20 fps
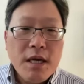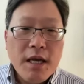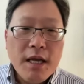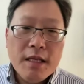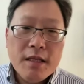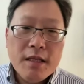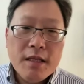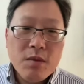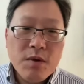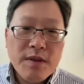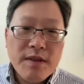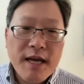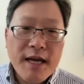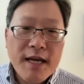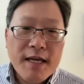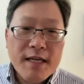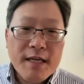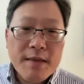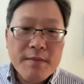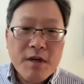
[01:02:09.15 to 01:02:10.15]
And with
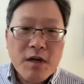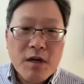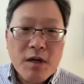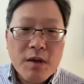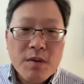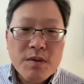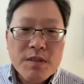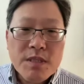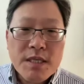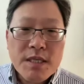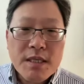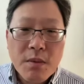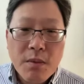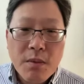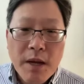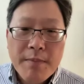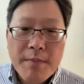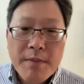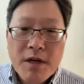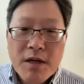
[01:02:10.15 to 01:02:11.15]
that, I'm closing the
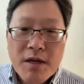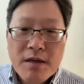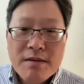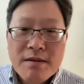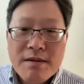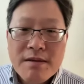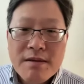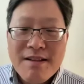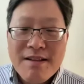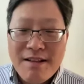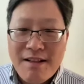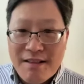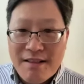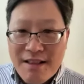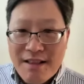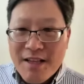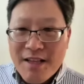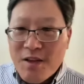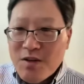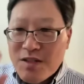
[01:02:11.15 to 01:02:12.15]
webinar.
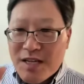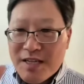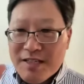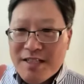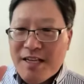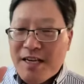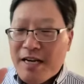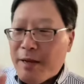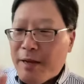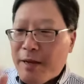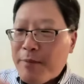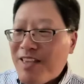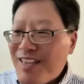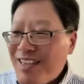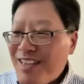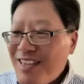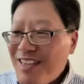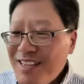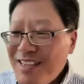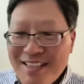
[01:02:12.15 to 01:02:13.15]
Thank you, Dr.
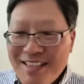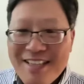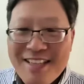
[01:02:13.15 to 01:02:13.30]
Lembke.